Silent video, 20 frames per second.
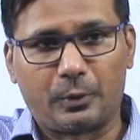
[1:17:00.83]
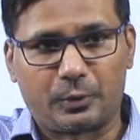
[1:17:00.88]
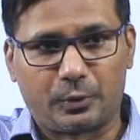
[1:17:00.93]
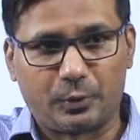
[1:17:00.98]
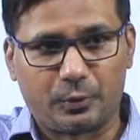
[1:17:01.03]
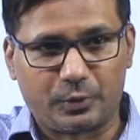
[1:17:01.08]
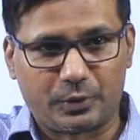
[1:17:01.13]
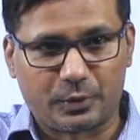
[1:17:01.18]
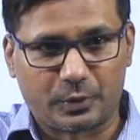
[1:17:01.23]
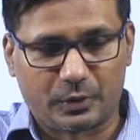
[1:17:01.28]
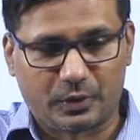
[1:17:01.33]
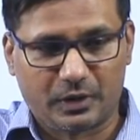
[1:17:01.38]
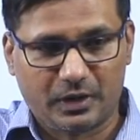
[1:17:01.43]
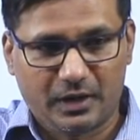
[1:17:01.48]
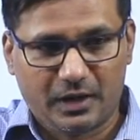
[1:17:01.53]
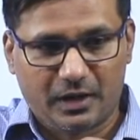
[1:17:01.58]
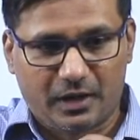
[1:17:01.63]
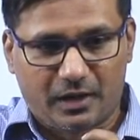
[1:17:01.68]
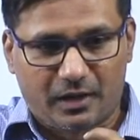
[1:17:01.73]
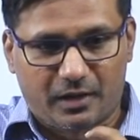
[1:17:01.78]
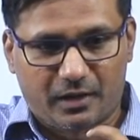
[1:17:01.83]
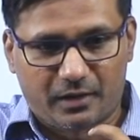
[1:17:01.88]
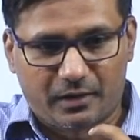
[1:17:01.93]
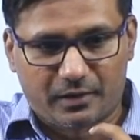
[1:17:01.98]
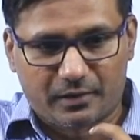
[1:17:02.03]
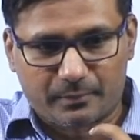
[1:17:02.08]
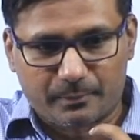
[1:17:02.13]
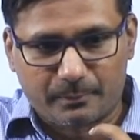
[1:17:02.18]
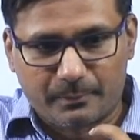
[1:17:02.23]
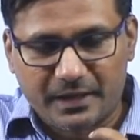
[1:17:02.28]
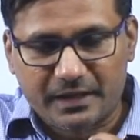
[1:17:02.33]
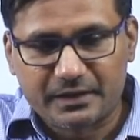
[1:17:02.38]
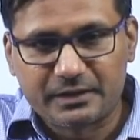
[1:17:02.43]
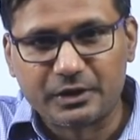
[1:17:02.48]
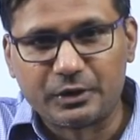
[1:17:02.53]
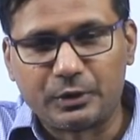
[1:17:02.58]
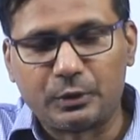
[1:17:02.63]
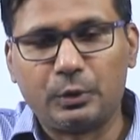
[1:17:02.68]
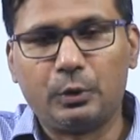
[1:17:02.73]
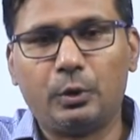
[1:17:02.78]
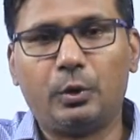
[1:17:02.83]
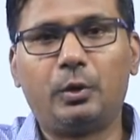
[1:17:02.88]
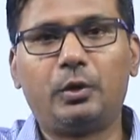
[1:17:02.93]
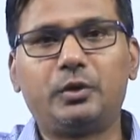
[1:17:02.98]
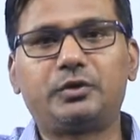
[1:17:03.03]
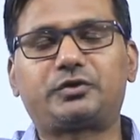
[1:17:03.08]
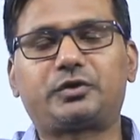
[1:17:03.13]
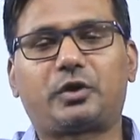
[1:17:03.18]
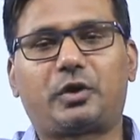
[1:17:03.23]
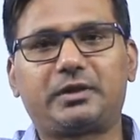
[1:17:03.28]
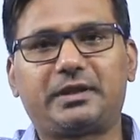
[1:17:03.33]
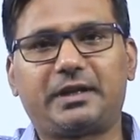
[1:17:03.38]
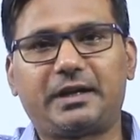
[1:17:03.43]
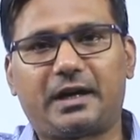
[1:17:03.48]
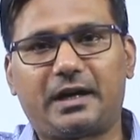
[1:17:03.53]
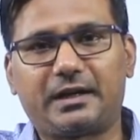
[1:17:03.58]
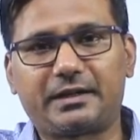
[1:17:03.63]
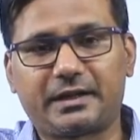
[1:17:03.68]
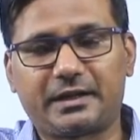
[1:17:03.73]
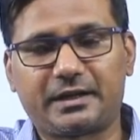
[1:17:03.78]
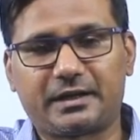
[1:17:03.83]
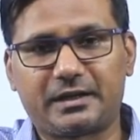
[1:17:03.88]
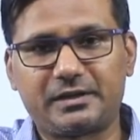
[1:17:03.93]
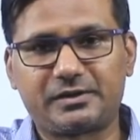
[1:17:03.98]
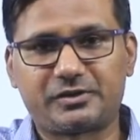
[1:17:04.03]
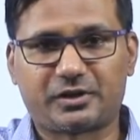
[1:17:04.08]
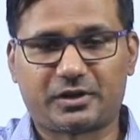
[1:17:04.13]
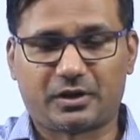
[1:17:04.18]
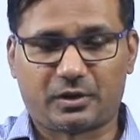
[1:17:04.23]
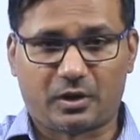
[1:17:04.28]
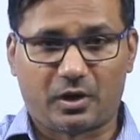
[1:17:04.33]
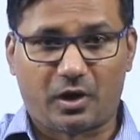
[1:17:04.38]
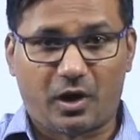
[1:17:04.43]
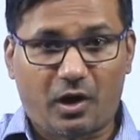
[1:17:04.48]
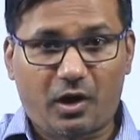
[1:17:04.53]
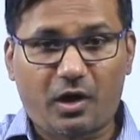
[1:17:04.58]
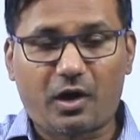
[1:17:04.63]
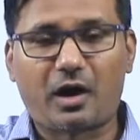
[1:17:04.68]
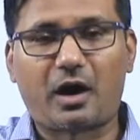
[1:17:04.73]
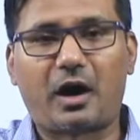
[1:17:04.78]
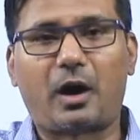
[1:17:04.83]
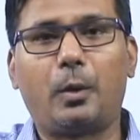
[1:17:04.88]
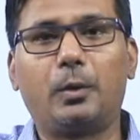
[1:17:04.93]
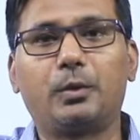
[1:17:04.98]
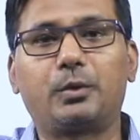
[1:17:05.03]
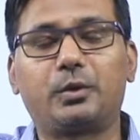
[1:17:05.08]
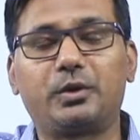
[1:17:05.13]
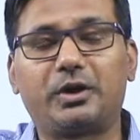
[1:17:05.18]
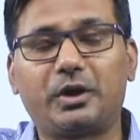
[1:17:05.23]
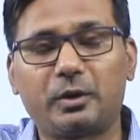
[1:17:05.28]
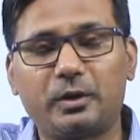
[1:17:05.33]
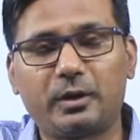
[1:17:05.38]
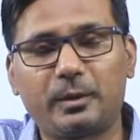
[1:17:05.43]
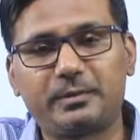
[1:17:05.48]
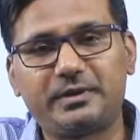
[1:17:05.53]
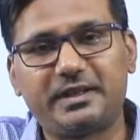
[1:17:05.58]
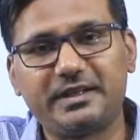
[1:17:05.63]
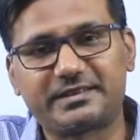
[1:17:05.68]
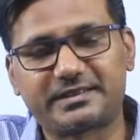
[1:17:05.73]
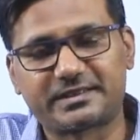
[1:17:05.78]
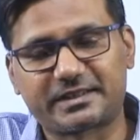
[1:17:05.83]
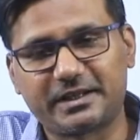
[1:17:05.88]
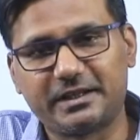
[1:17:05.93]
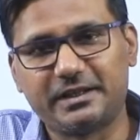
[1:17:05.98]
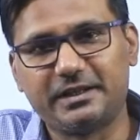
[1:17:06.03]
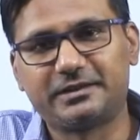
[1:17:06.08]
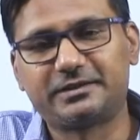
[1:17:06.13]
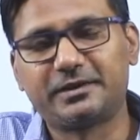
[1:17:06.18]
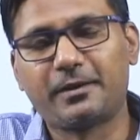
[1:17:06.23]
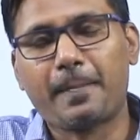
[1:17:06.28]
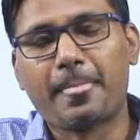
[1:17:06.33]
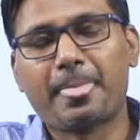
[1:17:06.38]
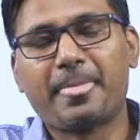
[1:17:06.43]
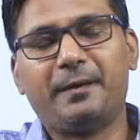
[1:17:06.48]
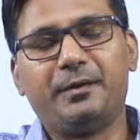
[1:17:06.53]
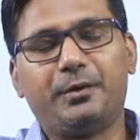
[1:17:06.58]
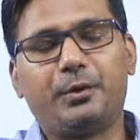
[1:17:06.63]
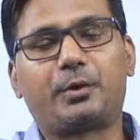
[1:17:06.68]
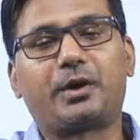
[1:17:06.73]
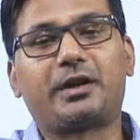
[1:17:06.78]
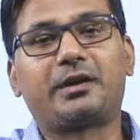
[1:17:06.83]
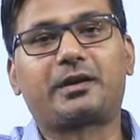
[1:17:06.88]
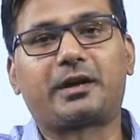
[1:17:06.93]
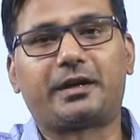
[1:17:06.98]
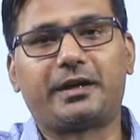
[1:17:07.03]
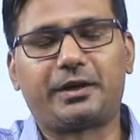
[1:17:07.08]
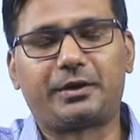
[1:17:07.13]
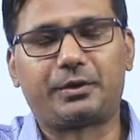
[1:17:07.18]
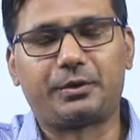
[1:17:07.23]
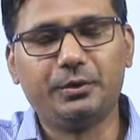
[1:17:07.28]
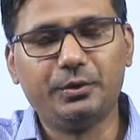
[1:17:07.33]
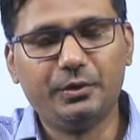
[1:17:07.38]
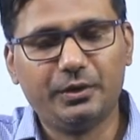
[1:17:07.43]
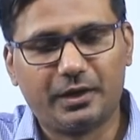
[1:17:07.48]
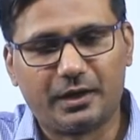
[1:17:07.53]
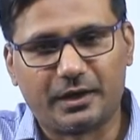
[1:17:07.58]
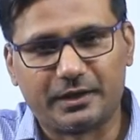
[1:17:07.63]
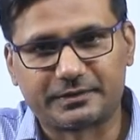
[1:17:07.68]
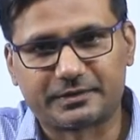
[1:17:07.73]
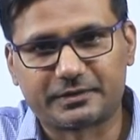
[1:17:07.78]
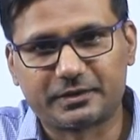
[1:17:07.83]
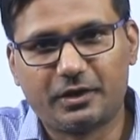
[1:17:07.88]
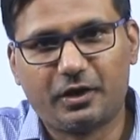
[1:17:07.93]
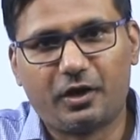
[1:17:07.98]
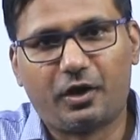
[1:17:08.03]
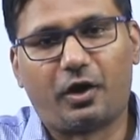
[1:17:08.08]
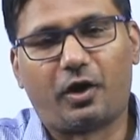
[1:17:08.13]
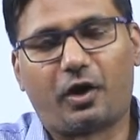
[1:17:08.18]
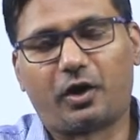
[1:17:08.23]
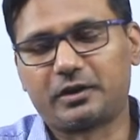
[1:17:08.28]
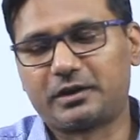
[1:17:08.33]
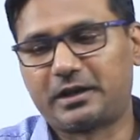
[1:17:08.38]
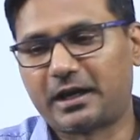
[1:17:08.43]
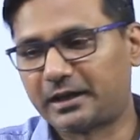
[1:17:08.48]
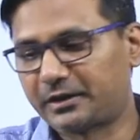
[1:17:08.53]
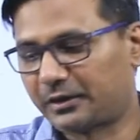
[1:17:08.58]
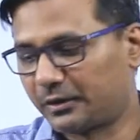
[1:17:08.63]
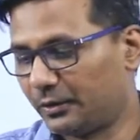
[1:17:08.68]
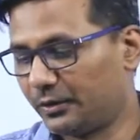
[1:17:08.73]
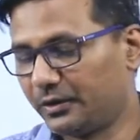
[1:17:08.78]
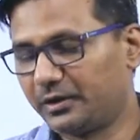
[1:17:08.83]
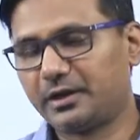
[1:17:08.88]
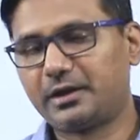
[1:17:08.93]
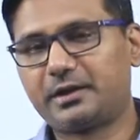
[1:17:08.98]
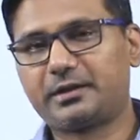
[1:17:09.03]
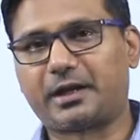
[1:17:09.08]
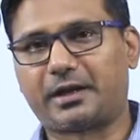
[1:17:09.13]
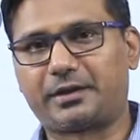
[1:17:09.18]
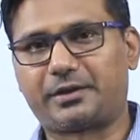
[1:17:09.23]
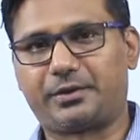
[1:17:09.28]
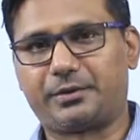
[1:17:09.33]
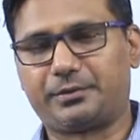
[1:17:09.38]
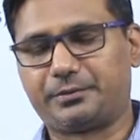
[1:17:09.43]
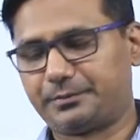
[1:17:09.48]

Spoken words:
to make the notes on the art and culture, or how to develop these skills, you can connect to us. On that note, thank you.